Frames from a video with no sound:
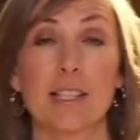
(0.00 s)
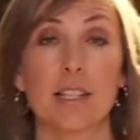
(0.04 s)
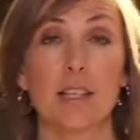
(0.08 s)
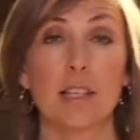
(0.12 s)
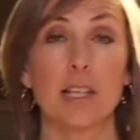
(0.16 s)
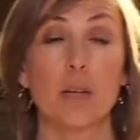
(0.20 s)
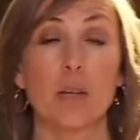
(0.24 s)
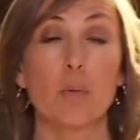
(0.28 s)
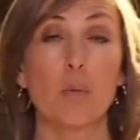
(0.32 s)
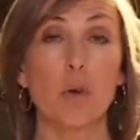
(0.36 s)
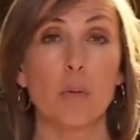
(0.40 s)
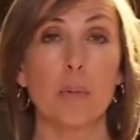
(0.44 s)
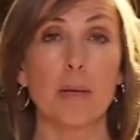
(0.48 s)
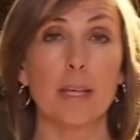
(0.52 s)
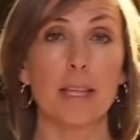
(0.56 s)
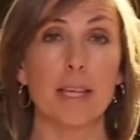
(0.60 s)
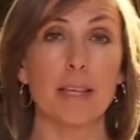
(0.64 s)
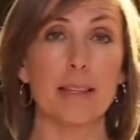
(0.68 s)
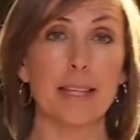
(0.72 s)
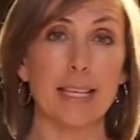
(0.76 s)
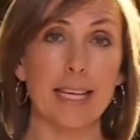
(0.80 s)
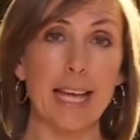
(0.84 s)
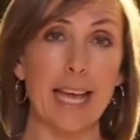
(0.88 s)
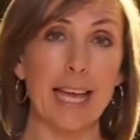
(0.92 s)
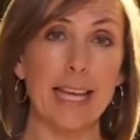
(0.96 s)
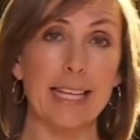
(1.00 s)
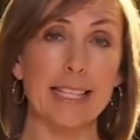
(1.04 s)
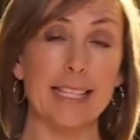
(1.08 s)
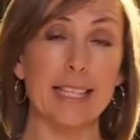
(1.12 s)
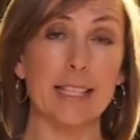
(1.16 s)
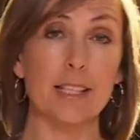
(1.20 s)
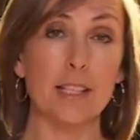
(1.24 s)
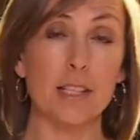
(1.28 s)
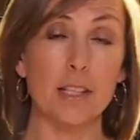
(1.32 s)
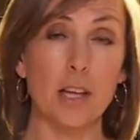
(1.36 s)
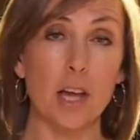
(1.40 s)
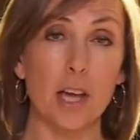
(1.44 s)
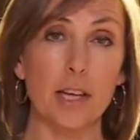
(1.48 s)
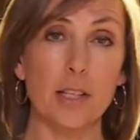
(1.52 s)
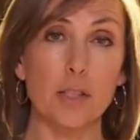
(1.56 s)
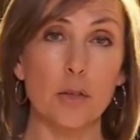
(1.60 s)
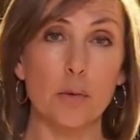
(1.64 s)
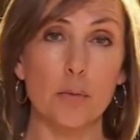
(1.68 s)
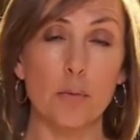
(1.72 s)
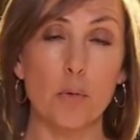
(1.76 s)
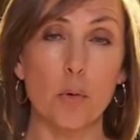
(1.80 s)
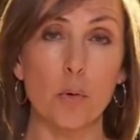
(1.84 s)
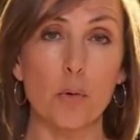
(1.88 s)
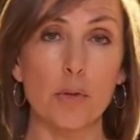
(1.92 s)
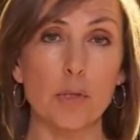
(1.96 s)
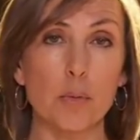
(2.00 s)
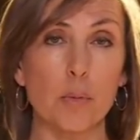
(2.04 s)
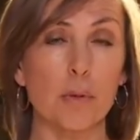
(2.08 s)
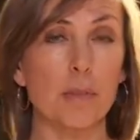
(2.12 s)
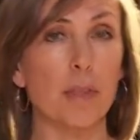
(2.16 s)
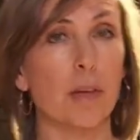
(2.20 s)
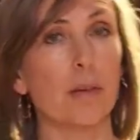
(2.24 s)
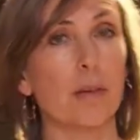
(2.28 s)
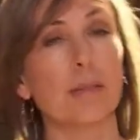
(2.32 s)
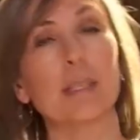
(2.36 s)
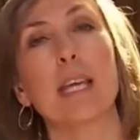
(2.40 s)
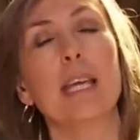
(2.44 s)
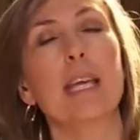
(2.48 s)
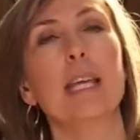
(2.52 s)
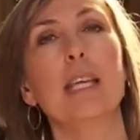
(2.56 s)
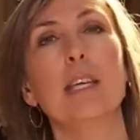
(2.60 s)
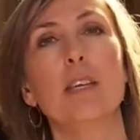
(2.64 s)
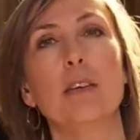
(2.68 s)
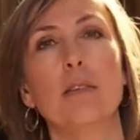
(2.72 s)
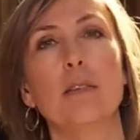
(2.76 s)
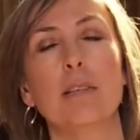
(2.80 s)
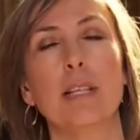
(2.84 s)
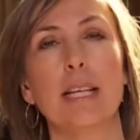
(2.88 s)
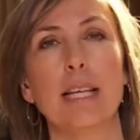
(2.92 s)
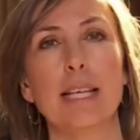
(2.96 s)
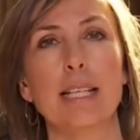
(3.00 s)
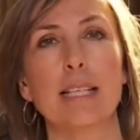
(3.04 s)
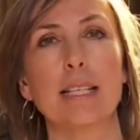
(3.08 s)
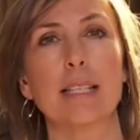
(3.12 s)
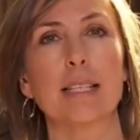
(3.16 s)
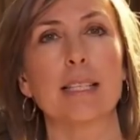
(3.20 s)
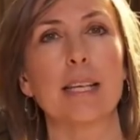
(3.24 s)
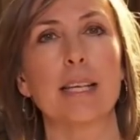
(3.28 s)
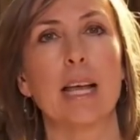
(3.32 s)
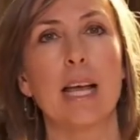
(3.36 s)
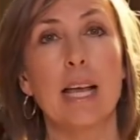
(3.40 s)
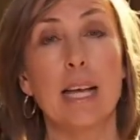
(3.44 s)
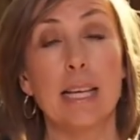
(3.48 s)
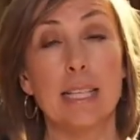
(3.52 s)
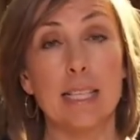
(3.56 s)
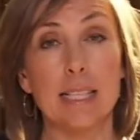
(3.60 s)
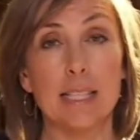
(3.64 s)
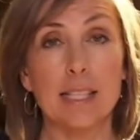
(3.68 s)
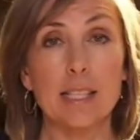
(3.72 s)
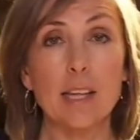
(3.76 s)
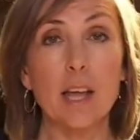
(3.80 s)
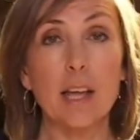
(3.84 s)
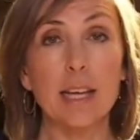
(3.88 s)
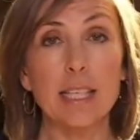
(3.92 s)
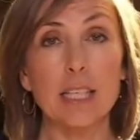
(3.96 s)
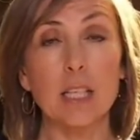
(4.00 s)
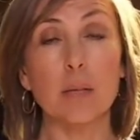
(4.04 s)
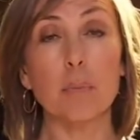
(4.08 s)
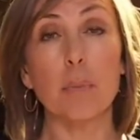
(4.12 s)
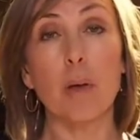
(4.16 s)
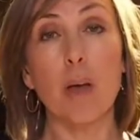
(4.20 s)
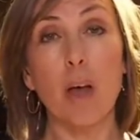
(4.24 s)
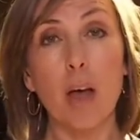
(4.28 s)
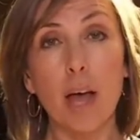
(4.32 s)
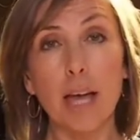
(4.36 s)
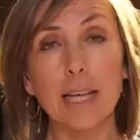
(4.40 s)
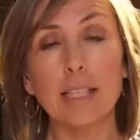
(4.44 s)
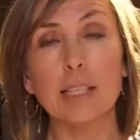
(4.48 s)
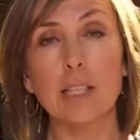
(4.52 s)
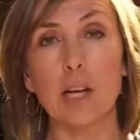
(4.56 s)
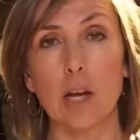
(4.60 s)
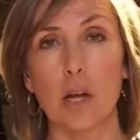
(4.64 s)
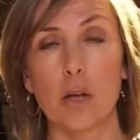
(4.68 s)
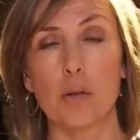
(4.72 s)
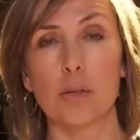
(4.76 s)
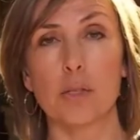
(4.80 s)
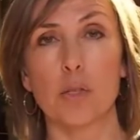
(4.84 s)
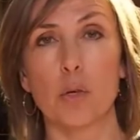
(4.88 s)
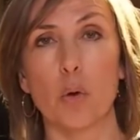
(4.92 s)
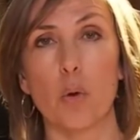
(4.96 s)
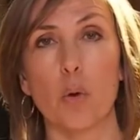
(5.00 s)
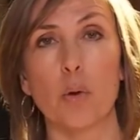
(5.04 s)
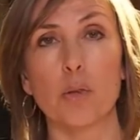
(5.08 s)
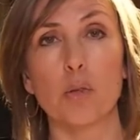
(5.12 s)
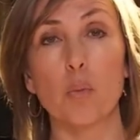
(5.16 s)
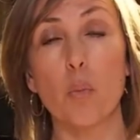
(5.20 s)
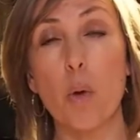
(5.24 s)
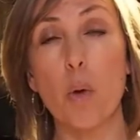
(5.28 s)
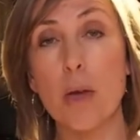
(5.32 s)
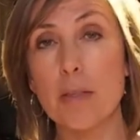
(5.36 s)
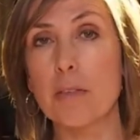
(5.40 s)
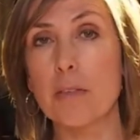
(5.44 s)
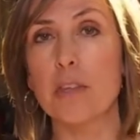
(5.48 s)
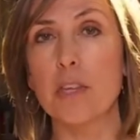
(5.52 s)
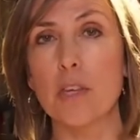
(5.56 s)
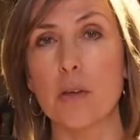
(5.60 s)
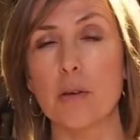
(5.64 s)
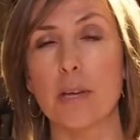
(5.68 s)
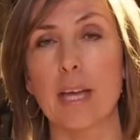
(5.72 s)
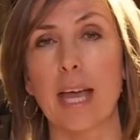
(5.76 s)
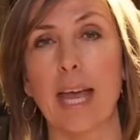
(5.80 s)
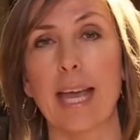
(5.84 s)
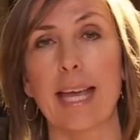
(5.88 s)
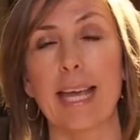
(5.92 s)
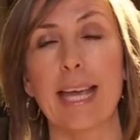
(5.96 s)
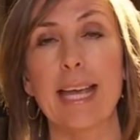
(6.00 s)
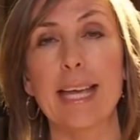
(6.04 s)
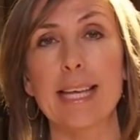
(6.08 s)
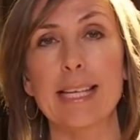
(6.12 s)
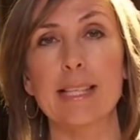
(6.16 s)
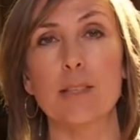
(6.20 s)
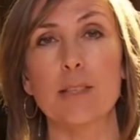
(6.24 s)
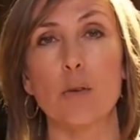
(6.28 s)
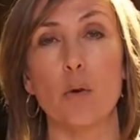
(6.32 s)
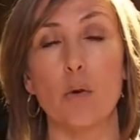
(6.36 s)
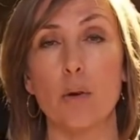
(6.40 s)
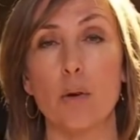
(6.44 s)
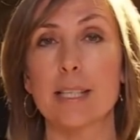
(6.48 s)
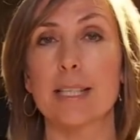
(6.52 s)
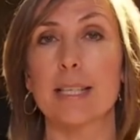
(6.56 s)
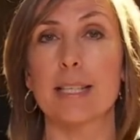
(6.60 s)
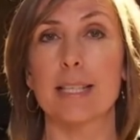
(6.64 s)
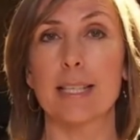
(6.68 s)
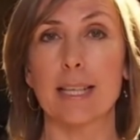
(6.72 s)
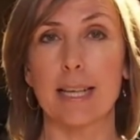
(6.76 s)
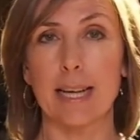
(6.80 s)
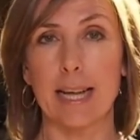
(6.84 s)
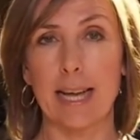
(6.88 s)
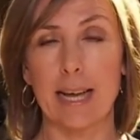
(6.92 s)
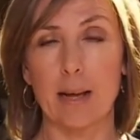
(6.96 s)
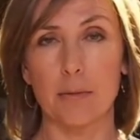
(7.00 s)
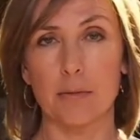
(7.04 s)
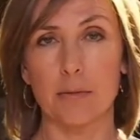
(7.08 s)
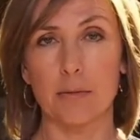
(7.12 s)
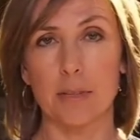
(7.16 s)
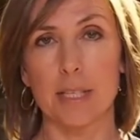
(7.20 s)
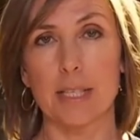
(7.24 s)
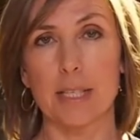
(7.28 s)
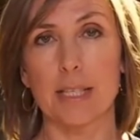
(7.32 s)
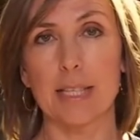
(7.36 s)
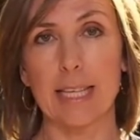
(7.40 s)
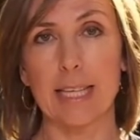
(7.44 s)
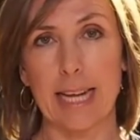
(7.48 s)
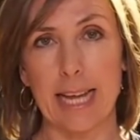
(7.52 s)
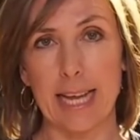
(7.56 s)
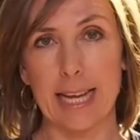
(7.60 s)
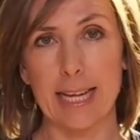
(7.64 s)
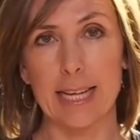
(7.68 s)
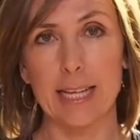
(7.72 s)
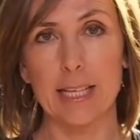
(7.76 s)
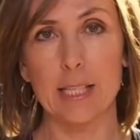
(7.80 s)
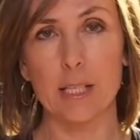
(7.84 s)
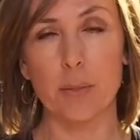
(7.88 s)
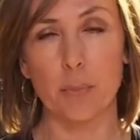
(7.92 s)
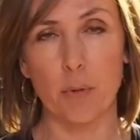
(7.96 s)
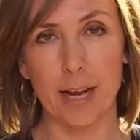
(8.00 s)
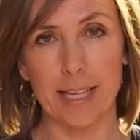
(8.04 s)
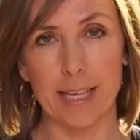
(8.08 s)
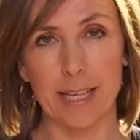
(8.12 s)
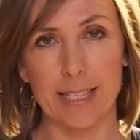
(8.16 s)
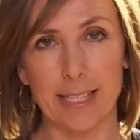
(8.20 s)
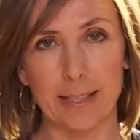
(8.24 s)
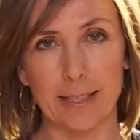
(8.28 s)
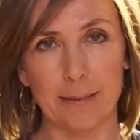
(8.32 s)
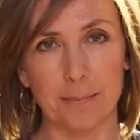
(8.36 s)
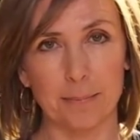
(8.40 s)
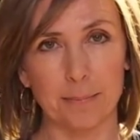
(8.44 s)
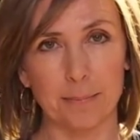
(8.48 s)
certainly will be the case tonight, of course, with those EU leaders deciding behind closed doors whether the UK is or isn't allowed this delay to Brexit.